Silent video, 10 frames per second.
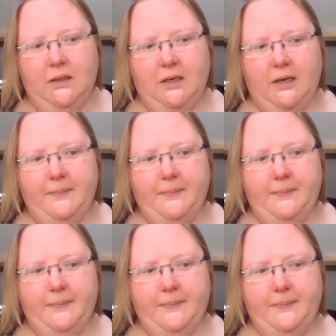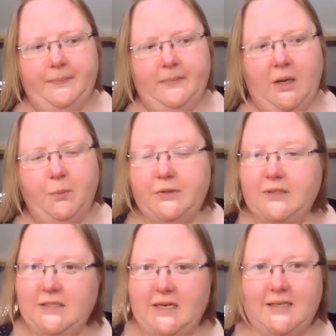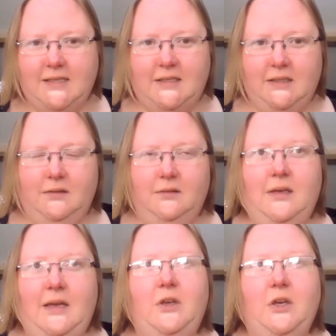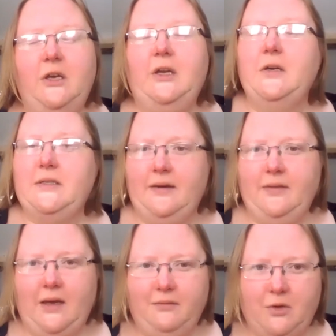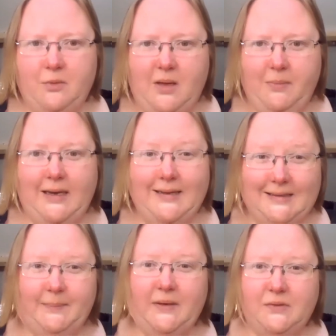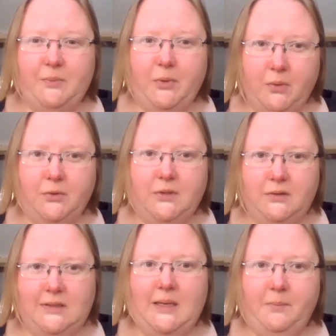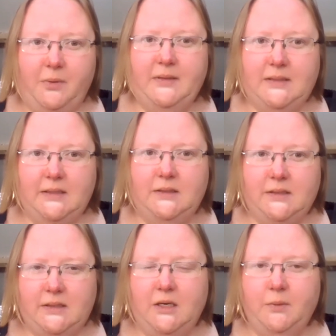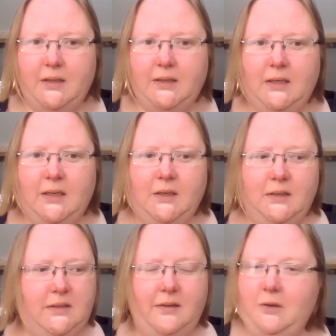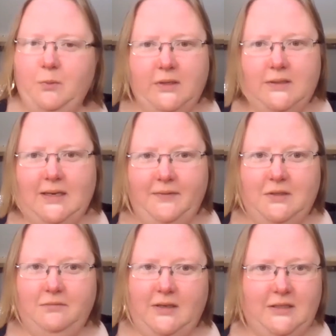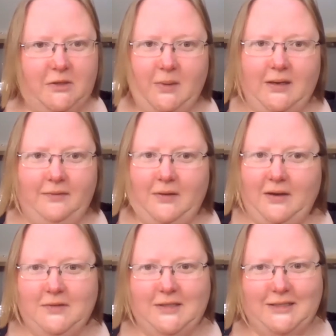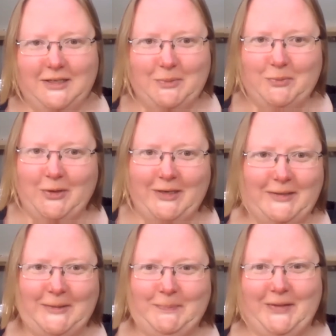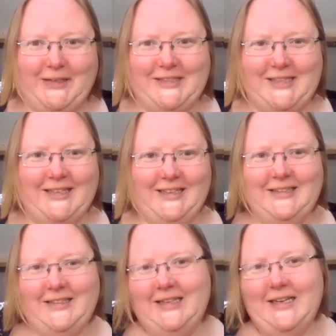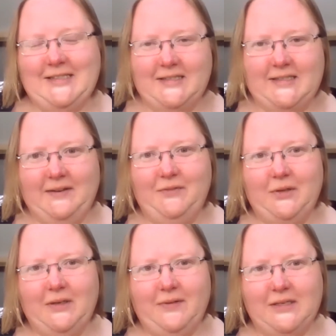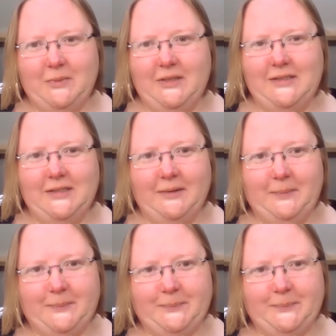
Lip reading: I would suggest, if you're going to go down that route, maybe get a little bit of support to implement it to start with. There's nothing worse than having to redo it if you haven't set it up right, because it is a significant investment in time.